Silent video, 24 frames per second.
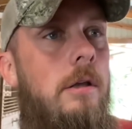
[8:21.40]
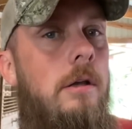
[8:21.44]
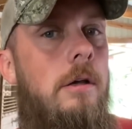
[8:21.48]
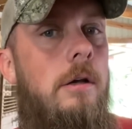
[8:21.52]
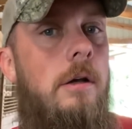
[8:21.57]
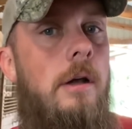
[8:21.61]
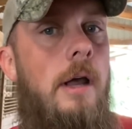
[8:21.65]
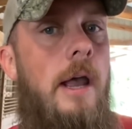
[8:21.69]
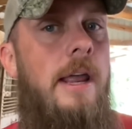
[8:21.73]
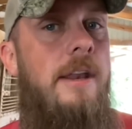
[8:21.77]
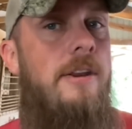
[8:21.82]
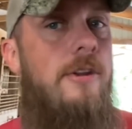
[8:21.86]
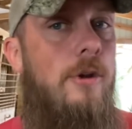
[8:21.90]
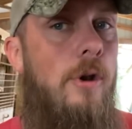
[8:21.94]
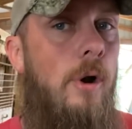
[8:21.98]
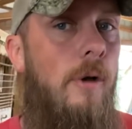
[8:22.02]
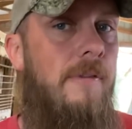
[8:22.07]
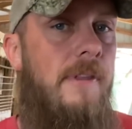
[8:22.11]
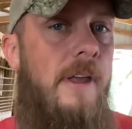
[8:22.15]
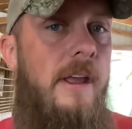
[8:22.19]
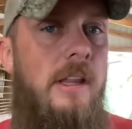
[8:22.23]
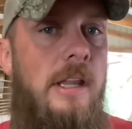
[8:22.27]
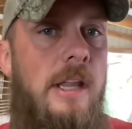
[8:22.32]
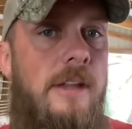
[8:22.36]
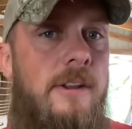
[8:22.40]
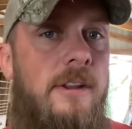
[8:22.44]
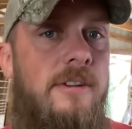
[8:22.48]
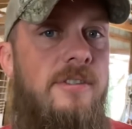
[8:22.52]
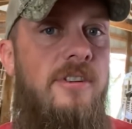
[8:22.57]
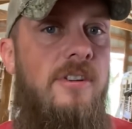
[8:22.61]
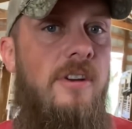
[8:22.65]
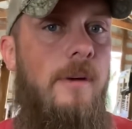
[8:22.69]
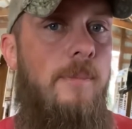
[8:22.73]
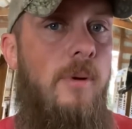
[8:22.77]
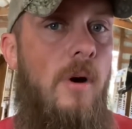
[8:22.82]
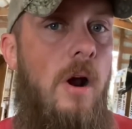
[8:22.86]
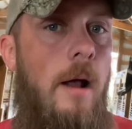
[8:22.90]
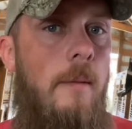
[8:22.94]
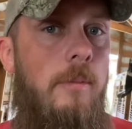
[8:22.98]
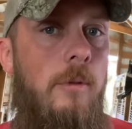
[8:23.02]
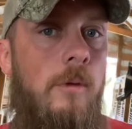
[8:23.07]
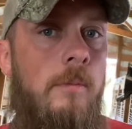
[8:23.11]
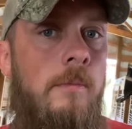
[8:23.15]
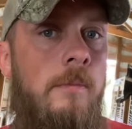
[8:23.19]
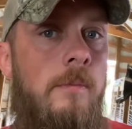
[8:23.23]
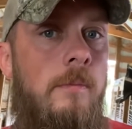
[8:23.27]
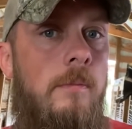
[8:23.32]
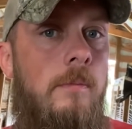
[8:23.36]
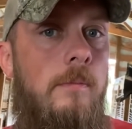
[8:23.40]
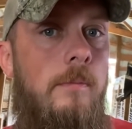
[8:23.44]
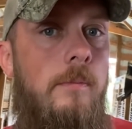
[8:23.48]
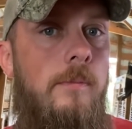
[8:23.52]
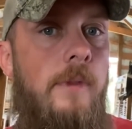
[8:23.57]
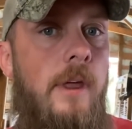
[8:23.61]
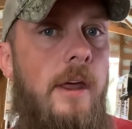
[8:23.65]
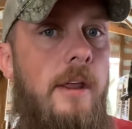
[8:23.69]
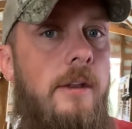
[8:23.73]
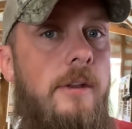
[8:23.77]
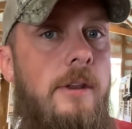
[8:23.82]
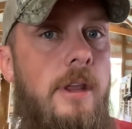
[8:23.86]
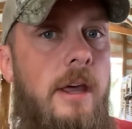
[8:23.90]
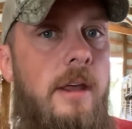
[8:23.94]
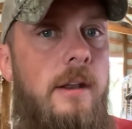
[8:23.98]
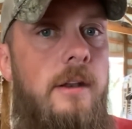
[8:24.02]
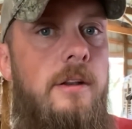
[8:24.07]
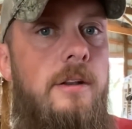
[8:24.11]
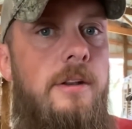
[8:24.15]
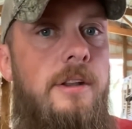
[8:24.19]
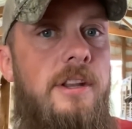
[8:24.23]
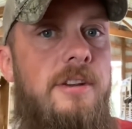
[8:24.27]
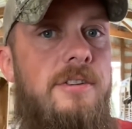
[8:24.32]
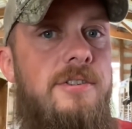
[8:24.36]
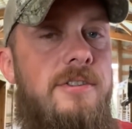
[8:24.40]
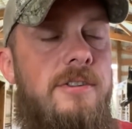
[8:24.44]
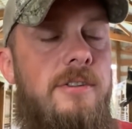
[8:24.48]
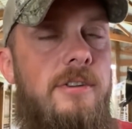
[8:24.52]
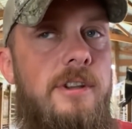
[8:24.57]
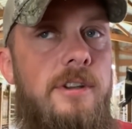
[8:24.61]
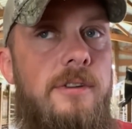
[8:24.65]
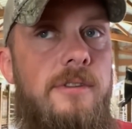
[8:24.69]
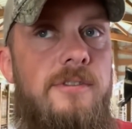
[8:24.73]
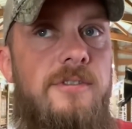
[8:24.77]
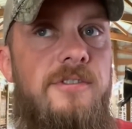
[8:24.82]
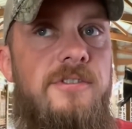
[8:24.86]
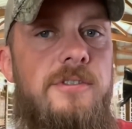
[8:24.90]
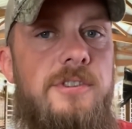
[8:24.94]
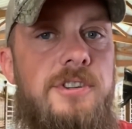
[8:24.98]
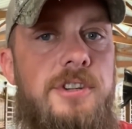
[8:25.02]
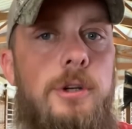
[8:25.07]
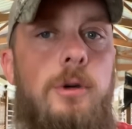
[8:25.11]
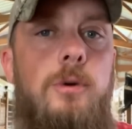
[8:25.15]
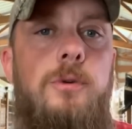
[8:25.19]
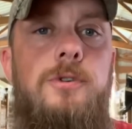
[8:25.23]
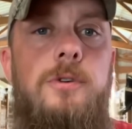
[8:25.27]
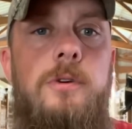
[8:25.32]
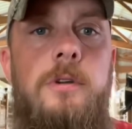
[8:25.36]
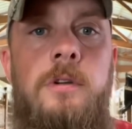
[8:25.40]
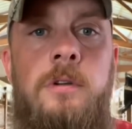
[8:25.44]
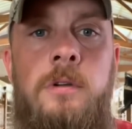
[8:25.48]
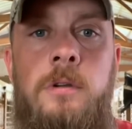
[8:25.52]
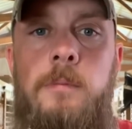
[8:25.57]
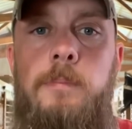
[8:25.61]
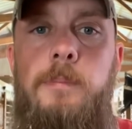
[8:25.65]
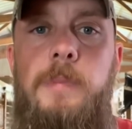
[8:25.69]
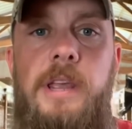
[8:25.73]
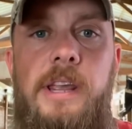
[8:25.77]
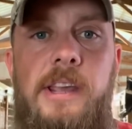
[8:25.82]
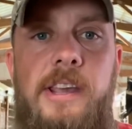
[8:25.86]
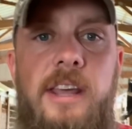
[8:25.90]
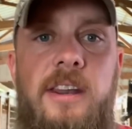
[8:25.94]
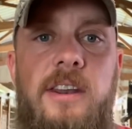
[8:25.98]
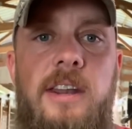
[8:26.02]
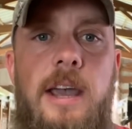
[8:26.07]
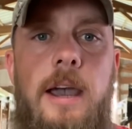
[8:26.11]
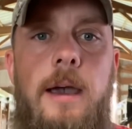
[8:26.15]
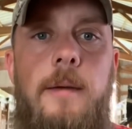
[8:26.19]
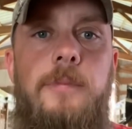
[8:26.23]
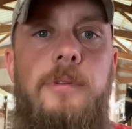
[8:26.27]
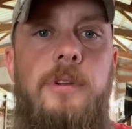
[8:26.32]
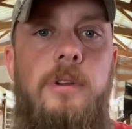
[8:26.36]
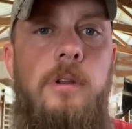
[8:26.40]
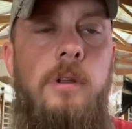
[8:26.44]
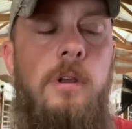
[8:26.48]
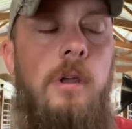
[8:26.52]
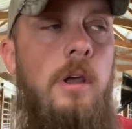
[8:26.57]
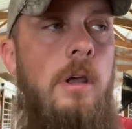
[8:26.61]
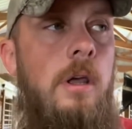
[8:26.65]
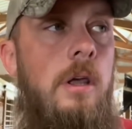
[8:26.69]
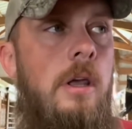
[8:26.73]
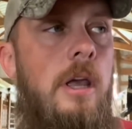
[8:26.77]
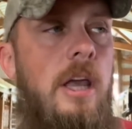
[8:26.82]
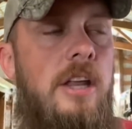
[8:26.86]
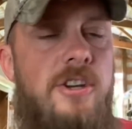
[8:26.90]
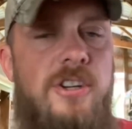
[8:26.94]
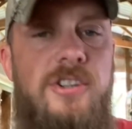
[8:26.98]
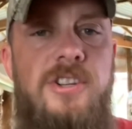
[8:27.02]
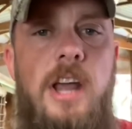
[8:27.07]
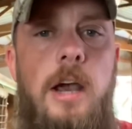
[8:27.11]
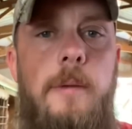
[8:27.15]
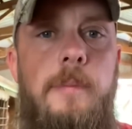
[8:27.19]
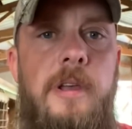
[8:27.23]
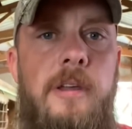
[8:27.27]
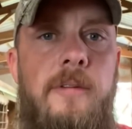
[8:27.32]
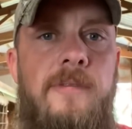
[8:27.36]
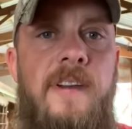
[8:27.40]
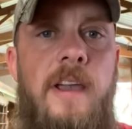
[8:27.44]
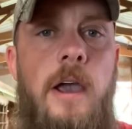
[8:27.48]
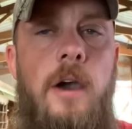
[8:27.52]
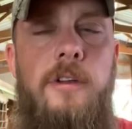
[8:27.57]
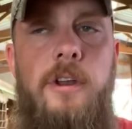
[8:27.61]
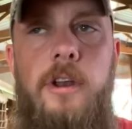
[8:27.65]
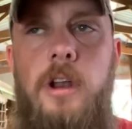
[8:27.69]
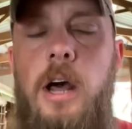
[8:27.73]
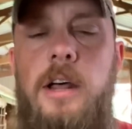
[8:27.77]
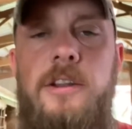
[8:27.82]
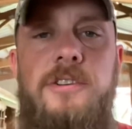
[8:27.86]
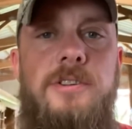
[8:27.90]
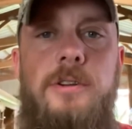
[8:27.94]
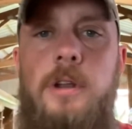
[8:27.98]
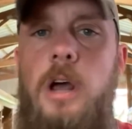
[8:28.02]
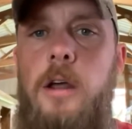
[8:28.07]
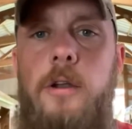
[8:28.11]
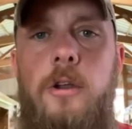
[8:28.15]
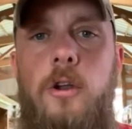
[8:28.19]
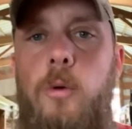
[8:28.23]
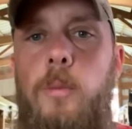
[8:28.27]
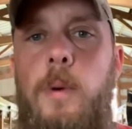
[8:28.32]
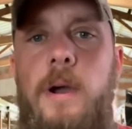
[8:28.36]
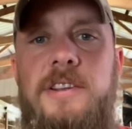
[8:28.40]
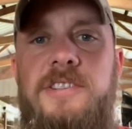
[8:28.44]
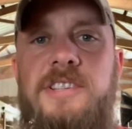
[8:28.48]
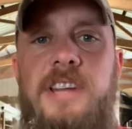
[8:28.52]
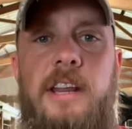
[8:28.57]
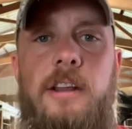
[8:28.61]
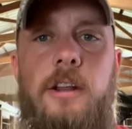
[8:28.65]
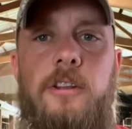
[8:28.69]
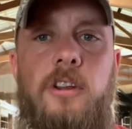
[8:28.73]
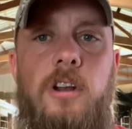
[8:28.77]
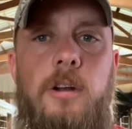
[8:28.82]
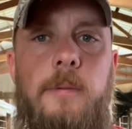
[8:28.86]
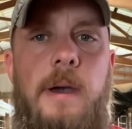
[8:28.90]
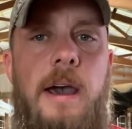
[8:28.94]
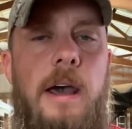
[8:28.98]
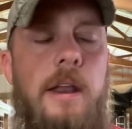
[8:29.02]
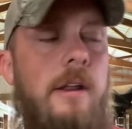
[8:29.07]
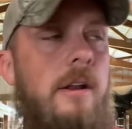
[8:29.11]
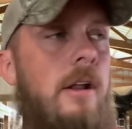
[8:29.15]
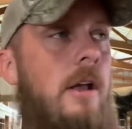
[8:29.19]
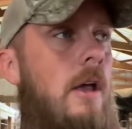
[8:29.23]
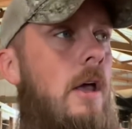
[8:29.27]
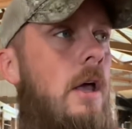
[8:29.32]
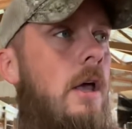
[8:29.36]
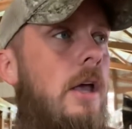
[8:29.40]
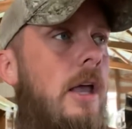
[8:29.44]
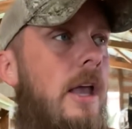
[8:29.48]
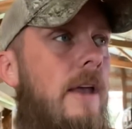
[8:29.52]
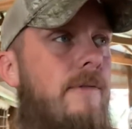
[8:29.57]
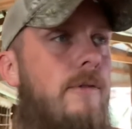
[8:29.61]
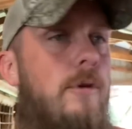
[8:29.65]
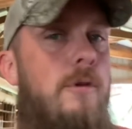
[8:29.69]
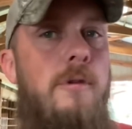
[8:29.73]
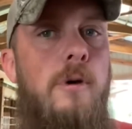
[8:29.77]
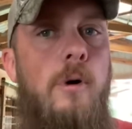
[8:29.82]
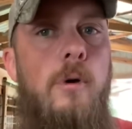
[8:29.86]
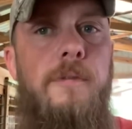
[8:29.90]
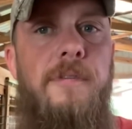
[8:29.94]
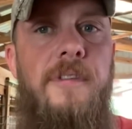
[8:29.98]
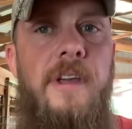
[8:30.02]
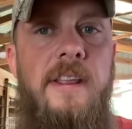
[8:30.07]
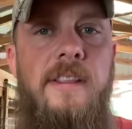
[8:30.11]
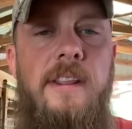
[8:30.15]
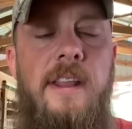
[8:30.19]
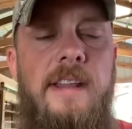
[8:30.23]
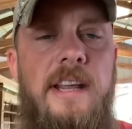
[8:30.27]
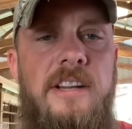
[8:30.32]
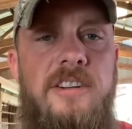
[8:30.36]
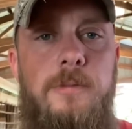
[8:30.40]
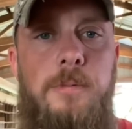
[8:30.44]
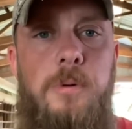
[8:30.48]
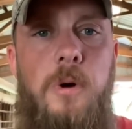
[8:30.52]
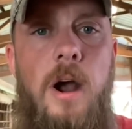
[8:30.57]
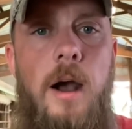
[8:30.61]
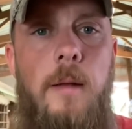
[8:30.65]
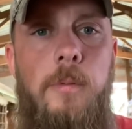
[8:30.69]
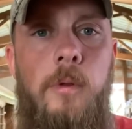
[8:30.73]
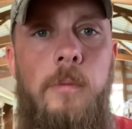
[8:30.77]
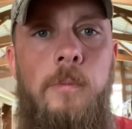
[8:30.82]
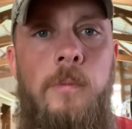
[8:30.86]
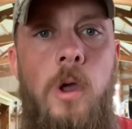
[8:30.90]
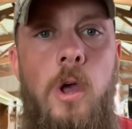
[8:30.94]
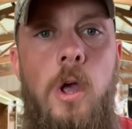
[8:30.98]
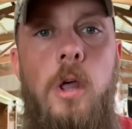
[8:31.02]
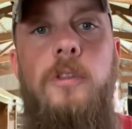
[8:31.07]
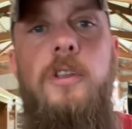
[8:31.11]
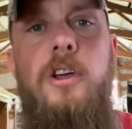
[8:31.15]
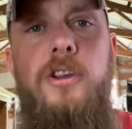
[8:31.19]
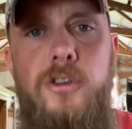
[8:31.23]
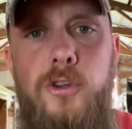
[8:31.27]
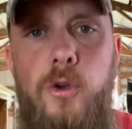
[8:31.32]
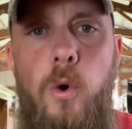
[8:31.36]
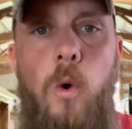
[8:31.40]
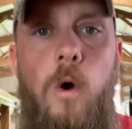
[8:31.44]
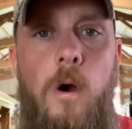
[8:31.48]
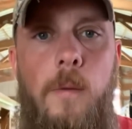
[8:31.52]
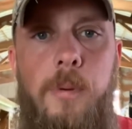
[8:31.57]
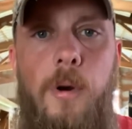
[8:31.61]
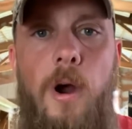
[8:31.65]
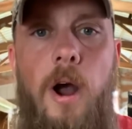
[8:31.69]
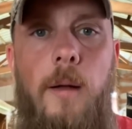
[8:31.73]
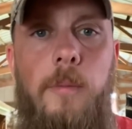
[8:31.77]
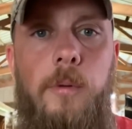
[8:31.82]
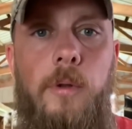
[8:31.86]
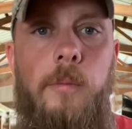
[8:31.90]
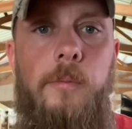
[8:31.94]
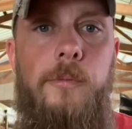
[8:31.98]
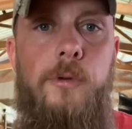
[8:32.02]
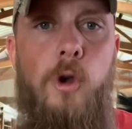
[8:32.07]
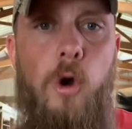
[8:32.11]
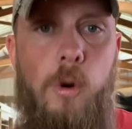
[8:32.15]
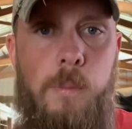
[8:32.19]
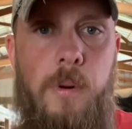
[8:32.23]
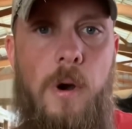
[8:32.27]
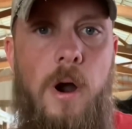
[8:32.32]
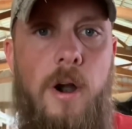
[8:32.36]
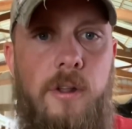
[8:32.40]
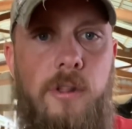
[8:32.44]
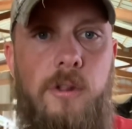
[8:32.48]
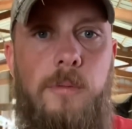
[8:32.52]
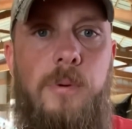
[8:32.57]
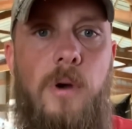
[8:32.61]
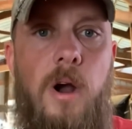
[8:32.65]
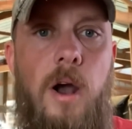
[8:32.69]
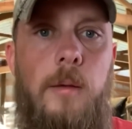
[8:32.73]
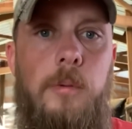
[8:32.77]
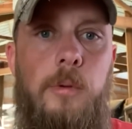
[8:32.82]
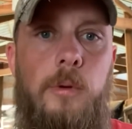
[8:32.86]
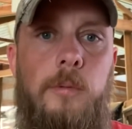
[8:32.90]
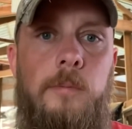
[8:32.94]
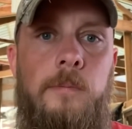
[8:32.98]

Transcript: and you don't think that this is a problem, that these children being kidnapped and just now being found and not nobody saying nothing about it, if you don't think that that's a problem, then you're a problem. You're part of the problem.